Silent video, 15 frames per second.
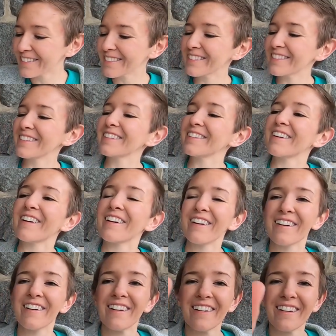look at
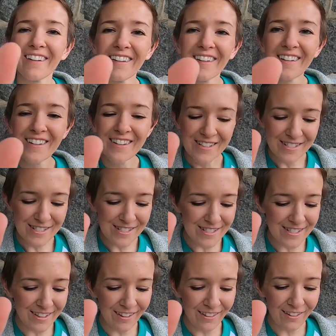her.
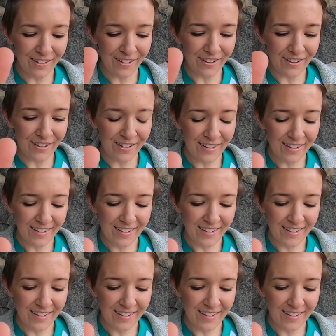She's all looker.